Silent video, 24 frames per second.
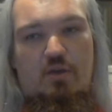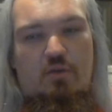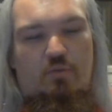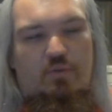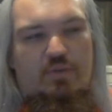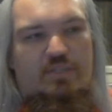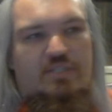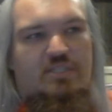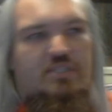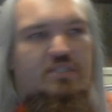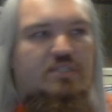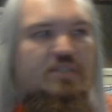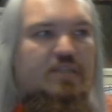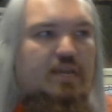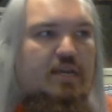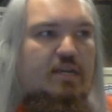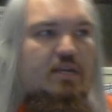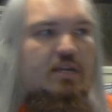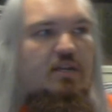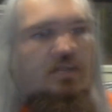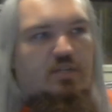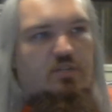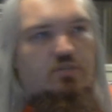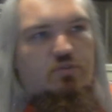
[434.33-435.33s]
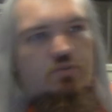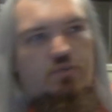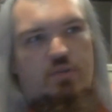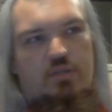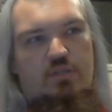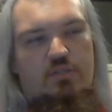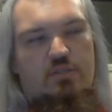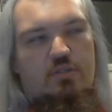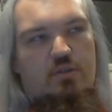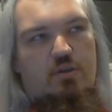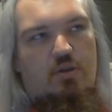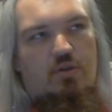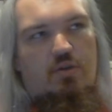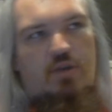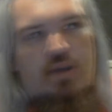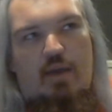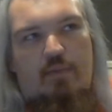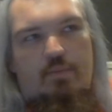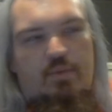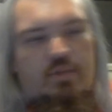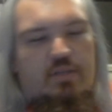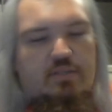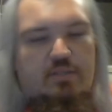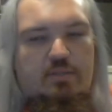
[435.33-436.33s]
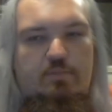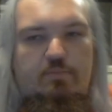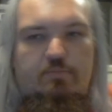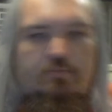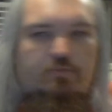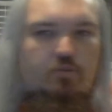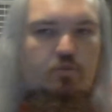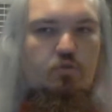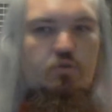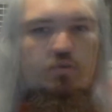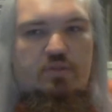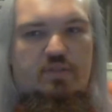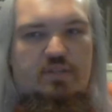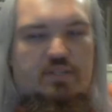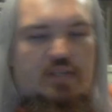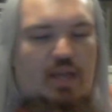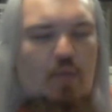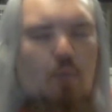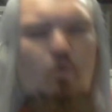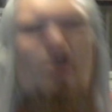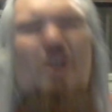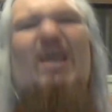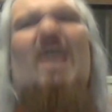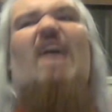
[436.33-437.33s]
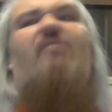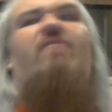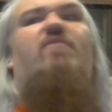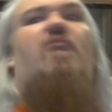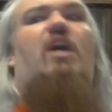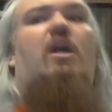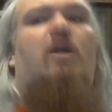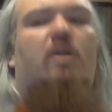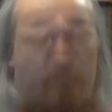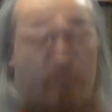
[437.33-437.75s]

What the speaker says: which is technically 2 years ago now, because I'm recording this late. Whatever!